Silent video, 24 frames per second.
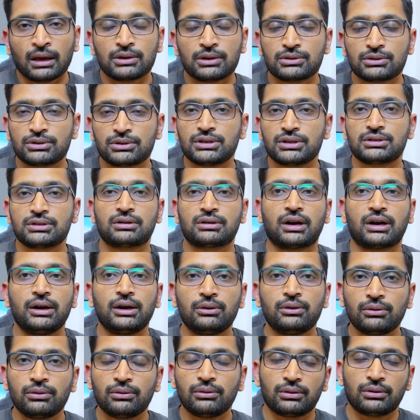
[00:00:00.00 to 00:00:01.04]
So just try
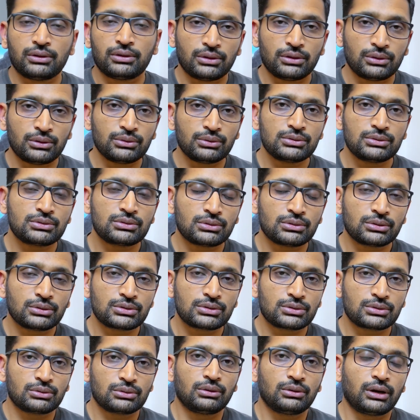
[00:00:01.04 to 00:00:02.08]
to use
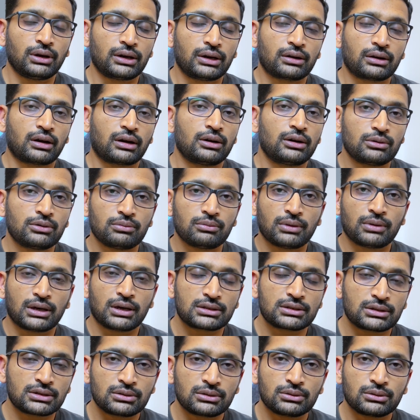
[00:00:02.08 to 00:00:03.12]
those tools and try to
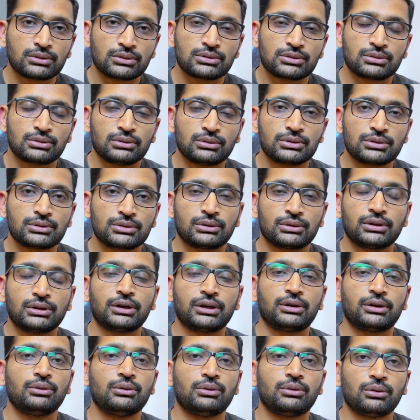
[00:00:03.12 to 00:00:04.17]
master those tools so
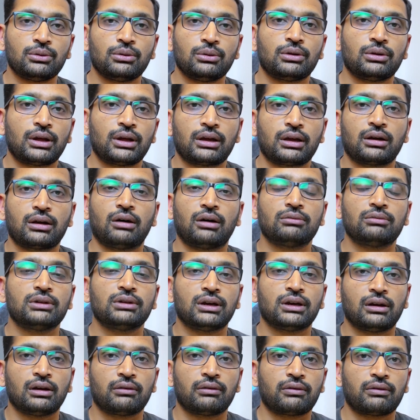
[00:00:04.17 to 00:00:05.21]
that you know like how
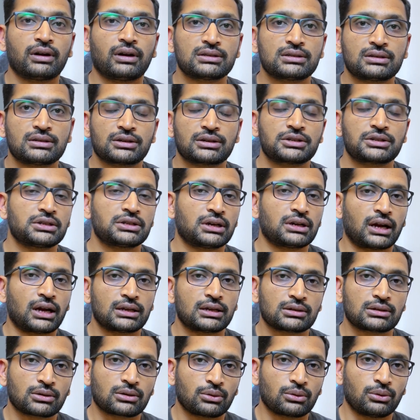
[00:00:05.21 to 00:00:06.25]
the infrastructure
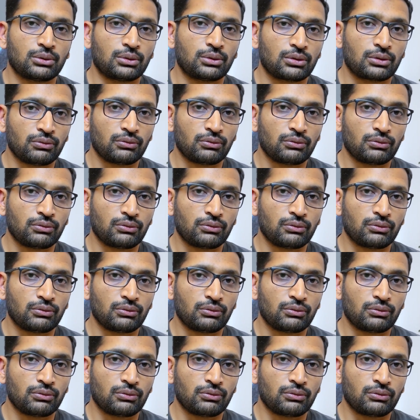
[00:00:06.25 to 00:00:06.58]
as a code